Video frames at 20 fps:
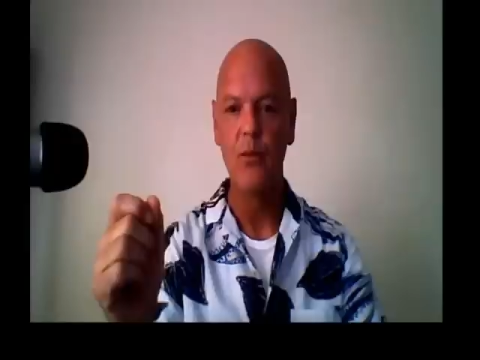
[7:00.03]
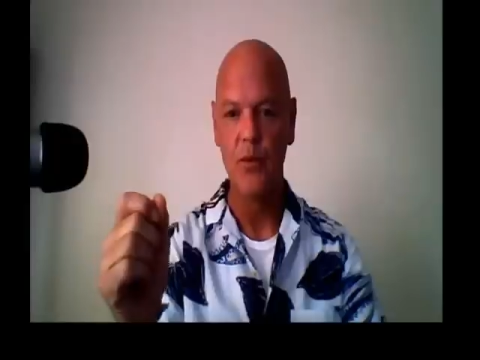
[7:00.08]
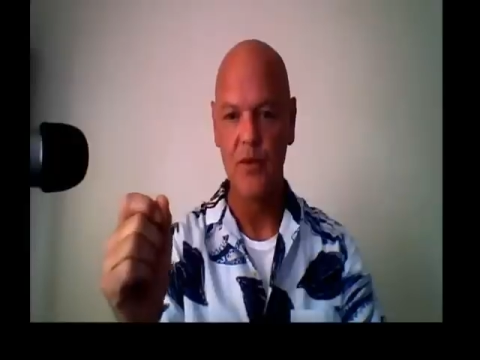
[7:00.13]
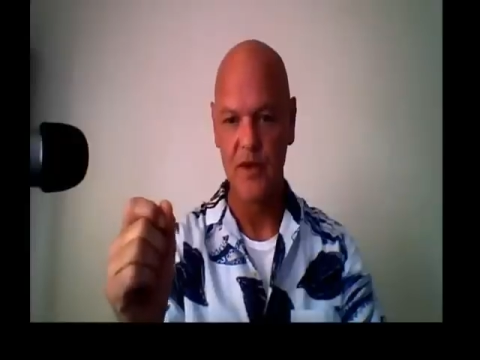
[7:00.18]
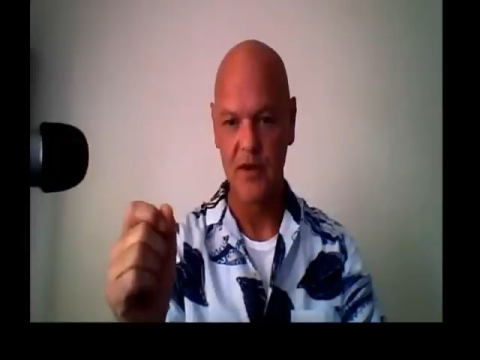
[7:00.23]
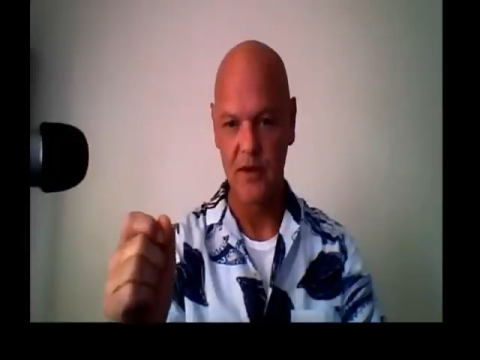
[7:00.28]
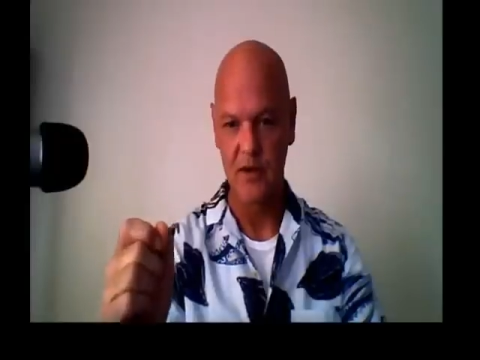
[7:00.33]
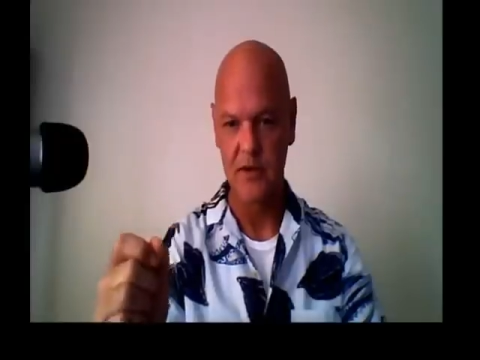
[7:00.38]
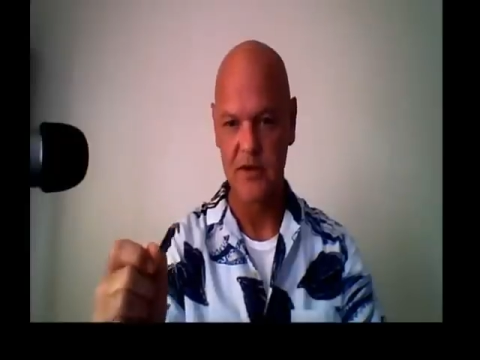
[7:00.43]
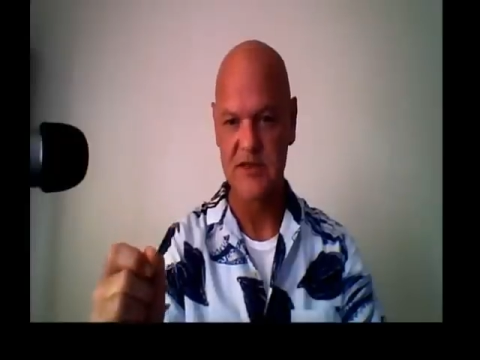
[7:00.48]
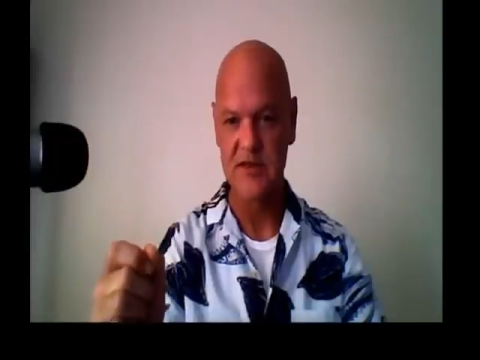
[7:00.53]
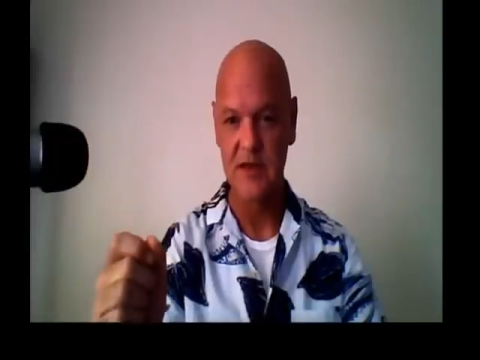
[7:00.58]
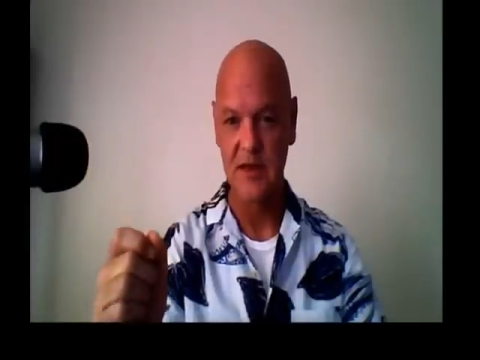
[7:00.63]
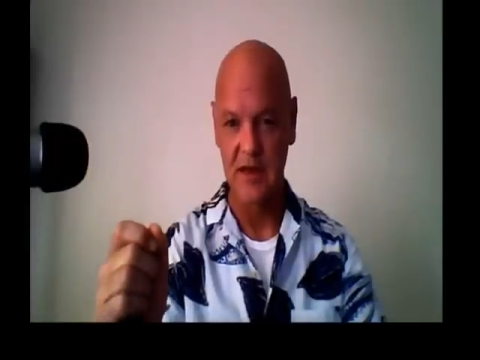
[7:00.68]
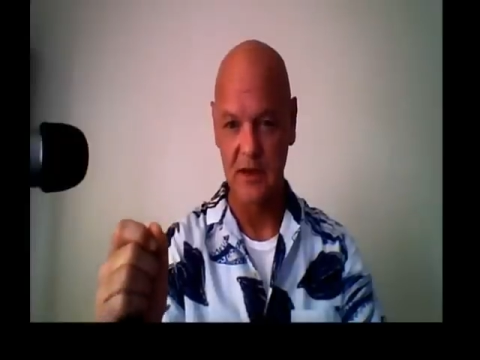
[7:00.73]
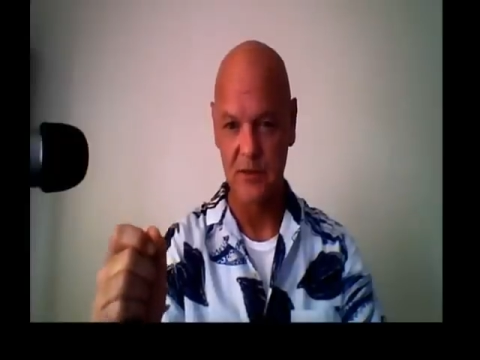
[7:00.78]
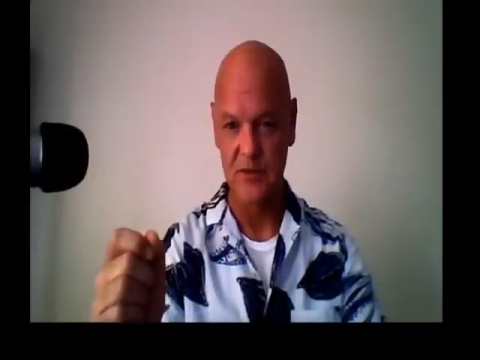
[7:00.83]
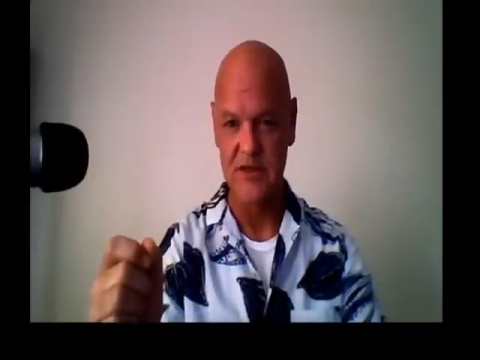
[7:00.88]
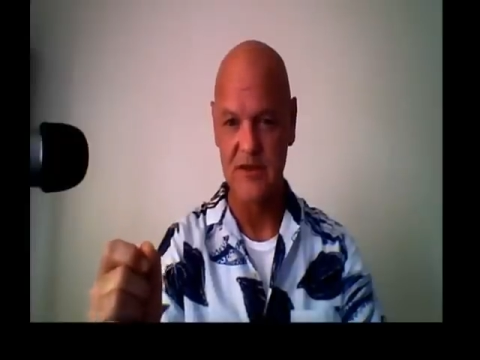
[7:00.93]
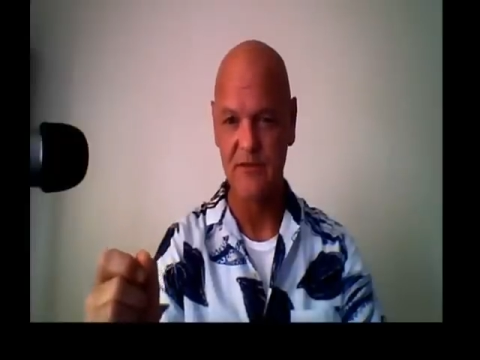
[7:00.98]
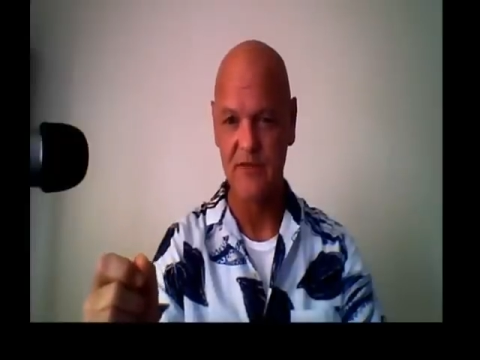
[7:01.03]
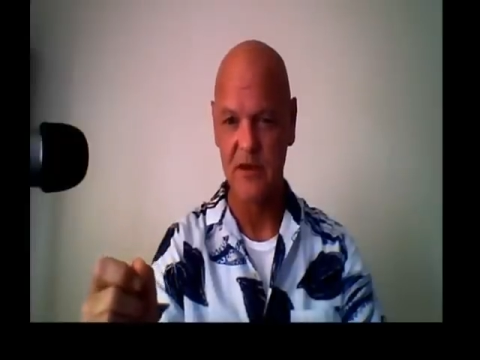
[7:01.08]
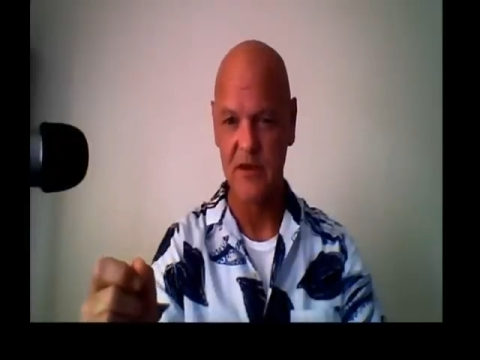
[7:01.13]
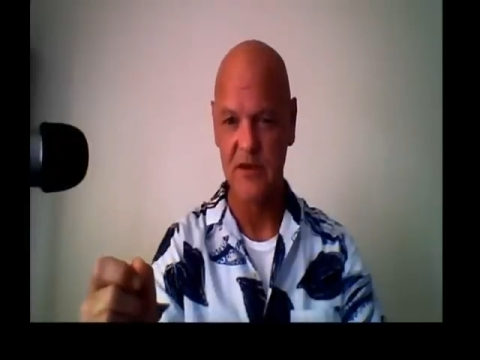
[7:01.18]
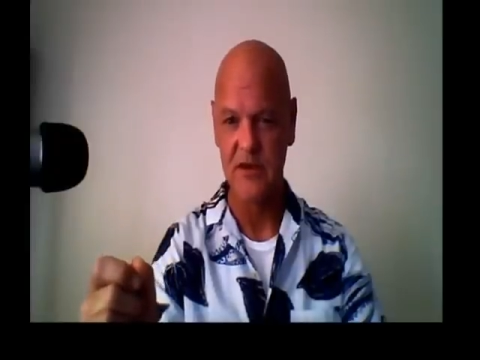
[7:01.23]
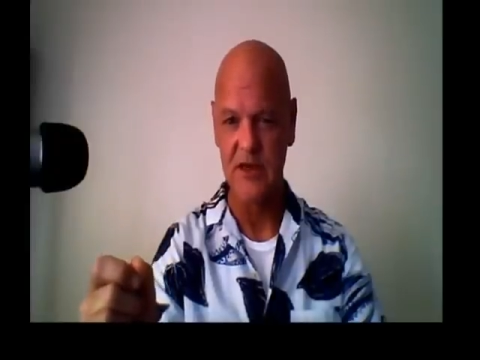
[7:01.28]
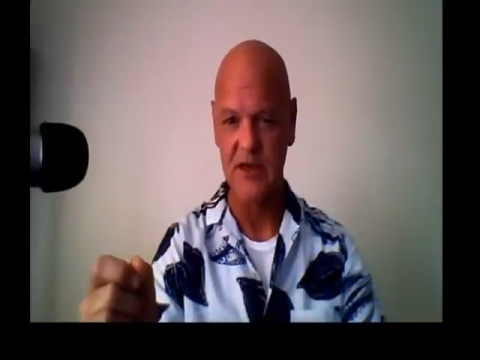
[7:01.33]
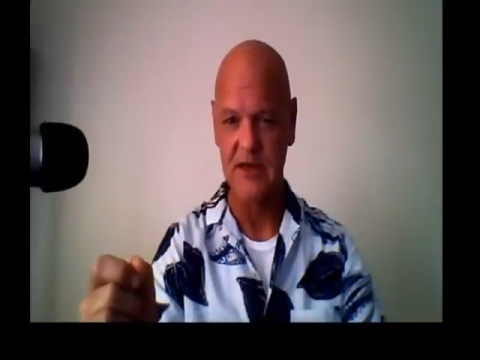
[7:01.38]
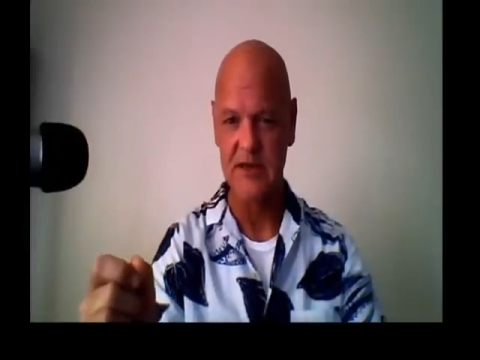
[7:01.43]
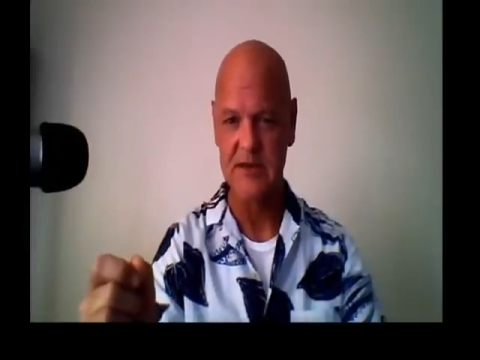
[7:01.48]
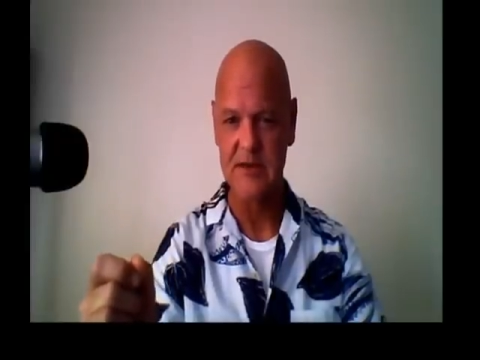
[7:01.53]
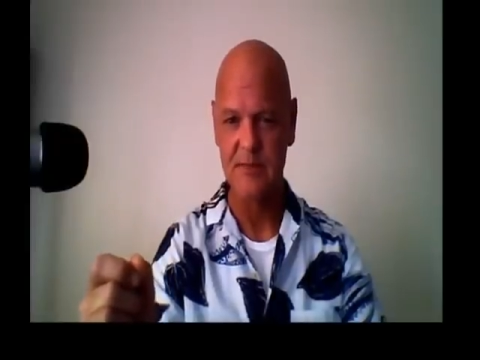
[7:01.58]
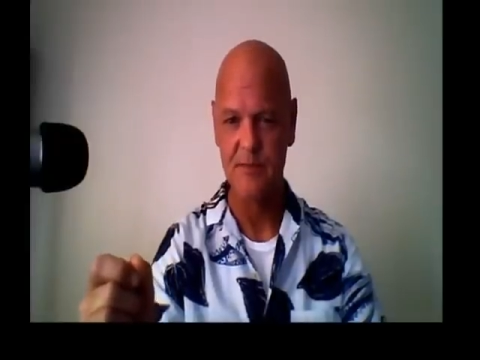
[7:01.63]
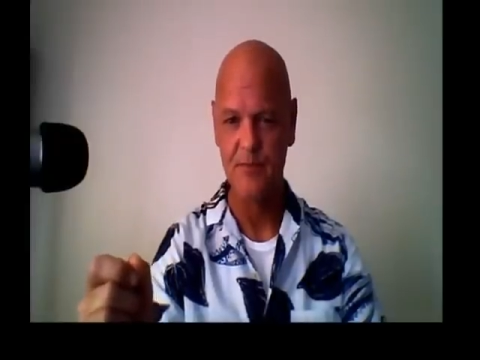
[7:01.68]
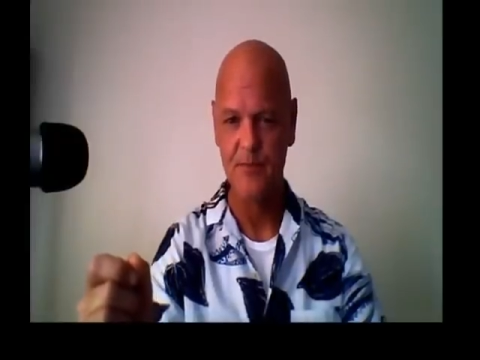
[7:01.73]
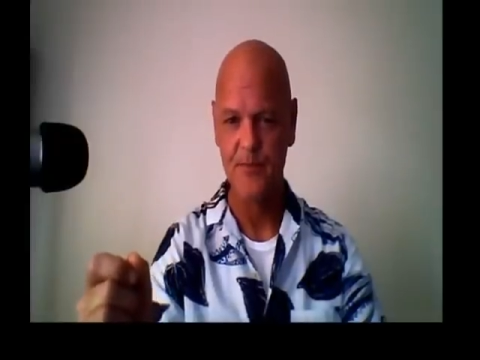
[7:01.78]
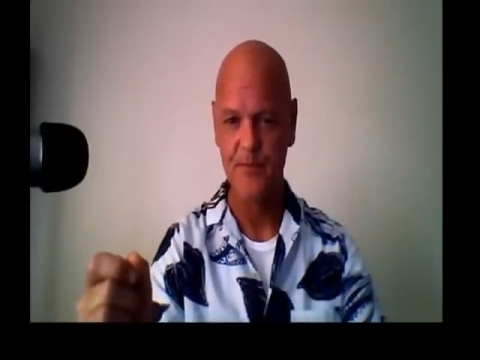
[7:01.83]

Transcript: with a guilty verdict.